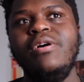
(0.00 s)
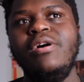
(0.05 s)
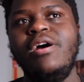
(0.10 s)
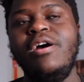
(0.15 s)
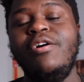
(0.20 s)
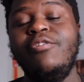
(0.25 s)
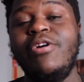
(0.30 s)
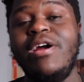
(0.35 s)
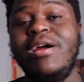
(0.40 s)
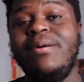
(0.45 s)

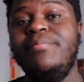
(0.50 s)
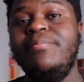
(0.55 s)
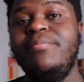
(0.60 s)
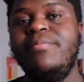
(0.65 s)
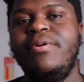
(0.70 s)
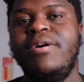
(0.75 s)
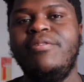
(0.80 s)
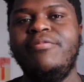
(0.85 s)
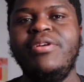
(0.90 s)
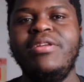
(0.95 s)
RAM.
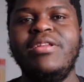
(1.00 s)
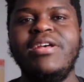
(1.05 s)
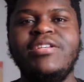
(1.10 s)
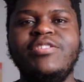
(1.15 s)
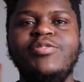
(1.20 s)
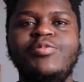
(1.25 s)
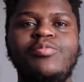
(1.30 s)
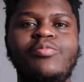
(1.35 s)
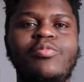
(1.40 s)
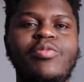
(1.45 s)
I think
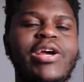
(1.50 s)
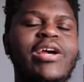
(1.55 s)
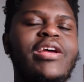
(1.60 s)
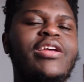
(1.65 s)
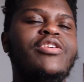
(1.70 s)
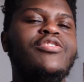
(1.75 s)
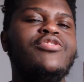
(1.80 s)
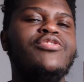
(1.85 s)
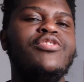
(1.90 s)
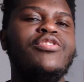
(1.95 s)
that's where
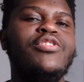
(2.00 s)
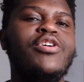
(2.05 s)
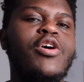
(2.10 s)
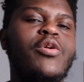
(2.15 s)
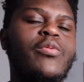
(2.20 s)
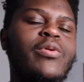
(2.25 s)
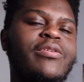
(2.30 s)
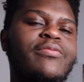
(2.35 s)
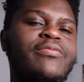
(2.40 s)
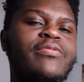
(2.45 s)
you should
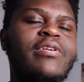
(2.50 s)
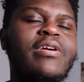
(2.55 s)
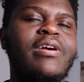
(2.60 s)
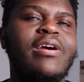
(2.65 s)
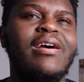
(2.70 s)
go with.